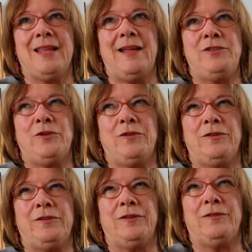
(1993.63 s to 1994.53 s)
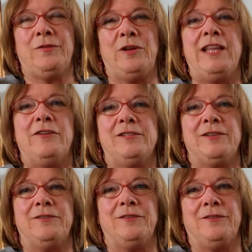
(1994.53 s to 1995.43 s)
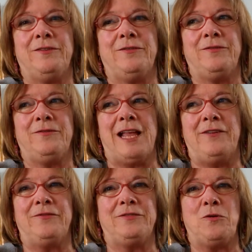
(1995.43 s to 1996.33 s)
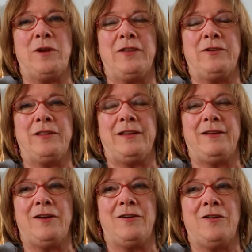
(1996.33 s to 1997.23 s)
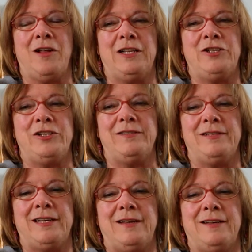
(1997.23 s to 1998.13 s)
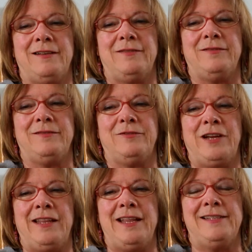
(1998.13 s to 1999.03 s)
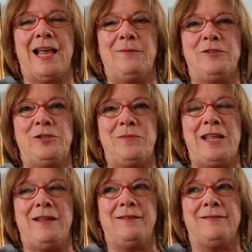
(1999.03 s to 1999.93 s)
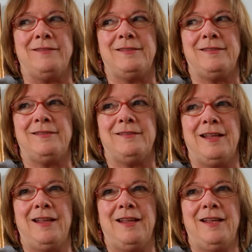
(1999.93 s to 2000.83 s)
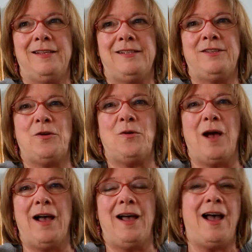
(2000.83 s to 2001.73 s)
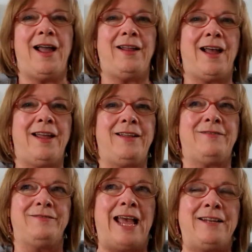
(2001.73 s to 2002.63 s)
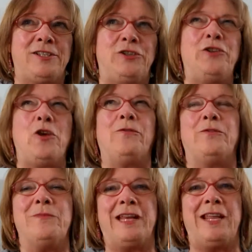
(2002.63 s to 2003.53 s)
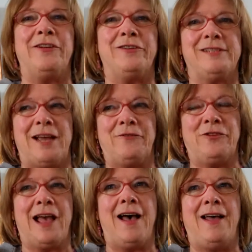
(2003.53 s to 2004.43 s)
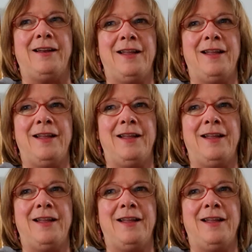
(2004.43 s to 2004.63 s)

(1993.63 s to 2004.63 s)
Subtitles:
took 3 years of life going through the art college, and great things happened to me, and so I had a studio for many years after that.